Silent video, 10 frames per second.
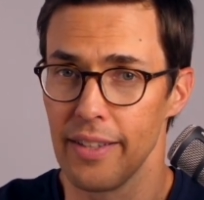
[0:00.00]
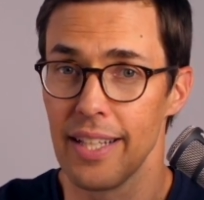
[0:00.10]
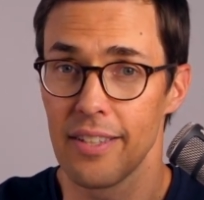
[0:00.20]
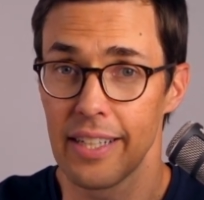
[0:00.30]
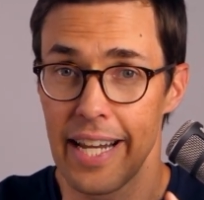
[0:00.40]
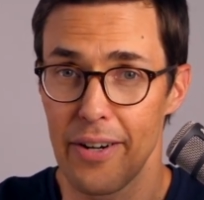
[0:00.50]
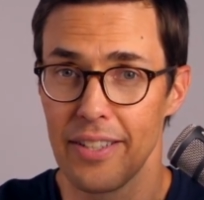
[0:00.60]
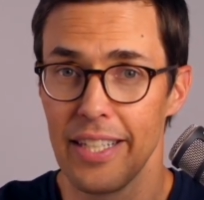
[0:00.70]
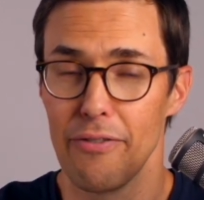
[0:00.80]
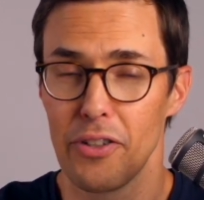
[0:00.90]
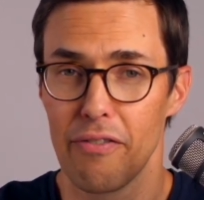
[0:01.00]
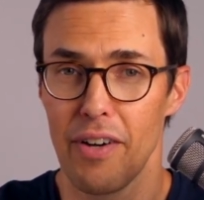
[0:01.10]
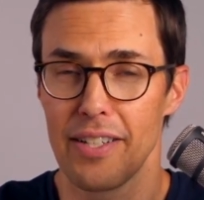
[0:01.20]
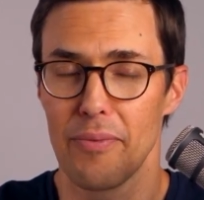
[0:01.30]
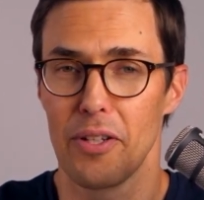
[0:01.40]
That's a guarantee. If you can
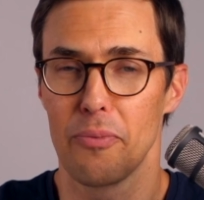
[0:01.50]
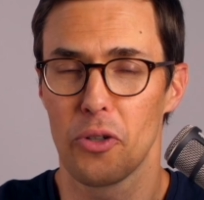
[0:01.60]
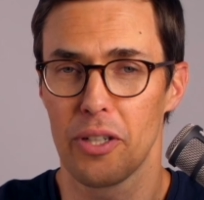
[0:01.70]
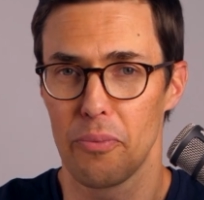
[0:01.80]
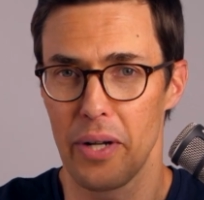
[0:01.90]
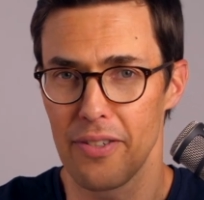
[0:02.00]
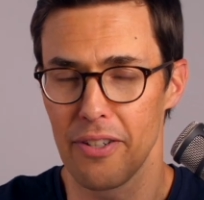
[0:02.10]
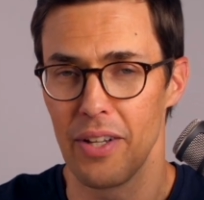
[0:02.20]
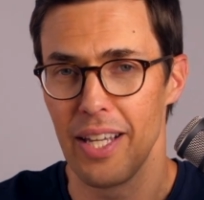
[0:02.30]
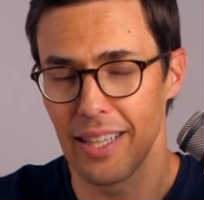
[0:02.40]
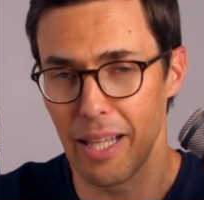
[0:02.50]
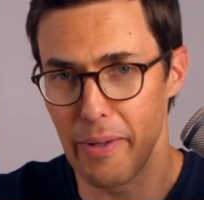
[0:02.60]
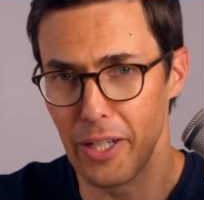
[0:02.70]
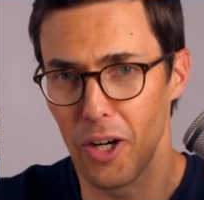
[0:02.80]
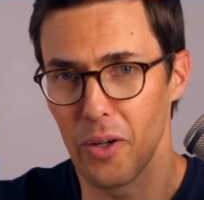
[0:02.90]
find something that's more comprehensive, let me
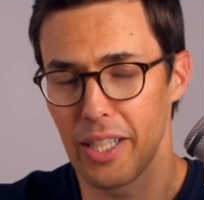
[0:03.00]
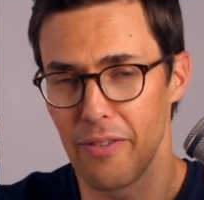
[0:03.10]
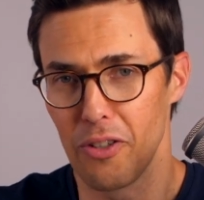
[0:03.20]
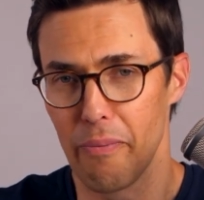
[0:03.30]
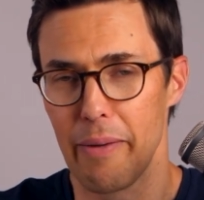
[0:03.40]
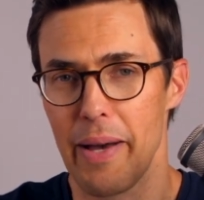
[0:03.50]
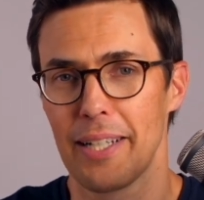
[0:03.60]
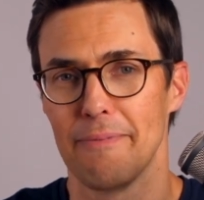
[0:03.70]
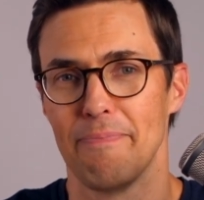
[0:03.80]
know. I'll give you your money back.